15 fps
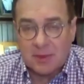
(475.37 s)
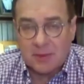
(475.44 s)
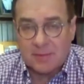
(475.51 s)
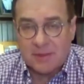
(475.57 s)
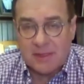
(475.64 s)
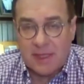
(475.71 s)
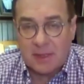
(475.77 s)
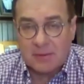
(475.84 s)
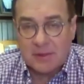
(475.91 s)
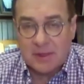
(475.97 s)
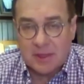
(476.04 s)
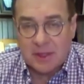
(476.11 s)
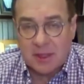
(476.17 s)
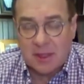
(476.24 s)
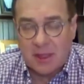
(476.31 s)
purpose
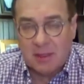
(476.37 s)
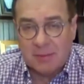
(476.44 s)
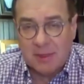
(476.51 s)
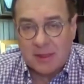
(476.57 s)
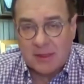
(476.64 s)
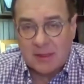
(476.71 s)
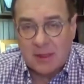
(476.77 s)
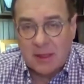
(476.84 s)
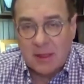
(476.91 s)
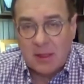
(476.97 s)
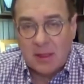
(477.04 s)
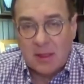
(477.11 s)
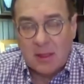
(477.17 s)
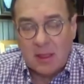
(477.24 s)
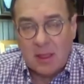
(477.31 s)
acquisition companies.
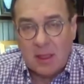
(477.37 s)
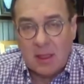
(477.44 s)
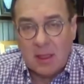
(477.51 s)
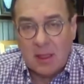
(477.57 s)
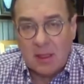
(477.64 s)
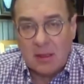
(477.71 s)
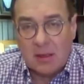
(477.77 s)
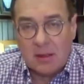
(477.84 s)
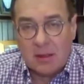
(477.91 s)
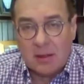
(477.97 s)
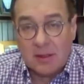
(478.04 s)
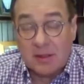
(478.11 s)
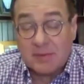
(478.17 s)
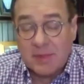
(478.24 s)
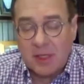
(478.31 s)

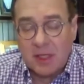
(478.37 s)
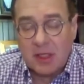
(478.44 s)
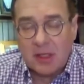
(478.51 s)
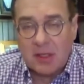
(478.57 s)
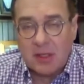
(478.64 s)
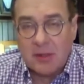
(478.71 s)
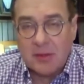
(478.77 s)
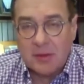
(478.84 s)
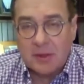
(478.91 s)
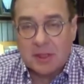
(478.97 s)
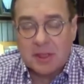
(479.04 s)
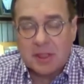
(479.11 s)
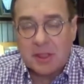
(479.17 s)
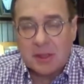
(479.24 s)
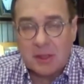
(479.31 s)
There's been a
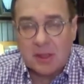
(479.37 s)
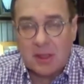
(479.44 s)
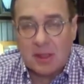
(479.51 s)
huge